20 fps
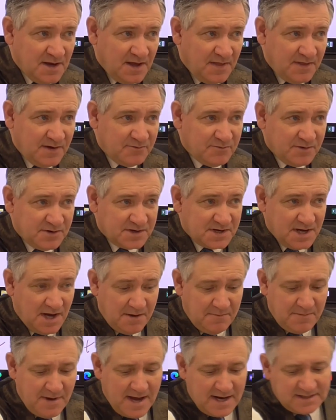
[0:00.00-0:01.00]
then it would
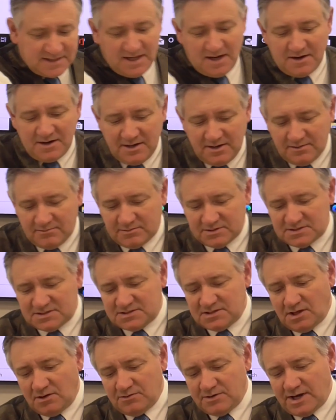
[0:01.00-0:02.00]
come back down, and it would
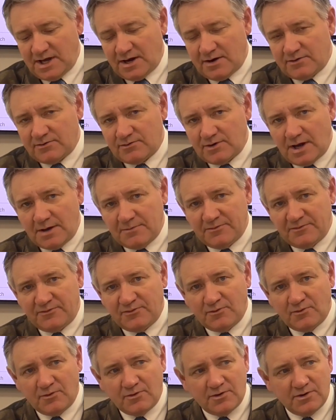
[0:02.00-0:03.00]
slow down right
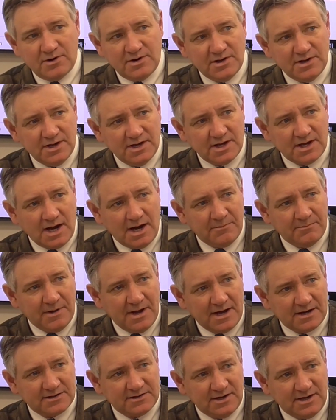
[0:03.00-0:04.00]
before it got
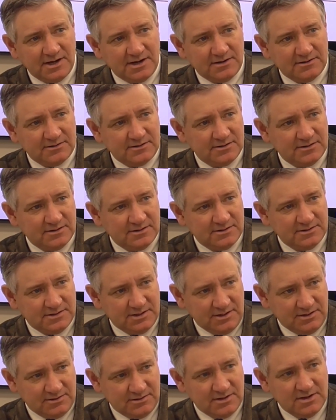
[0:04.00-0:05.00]
back down
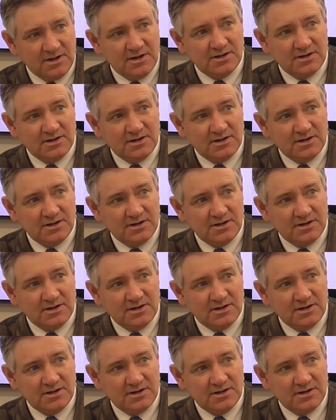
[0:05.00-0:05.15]
to here.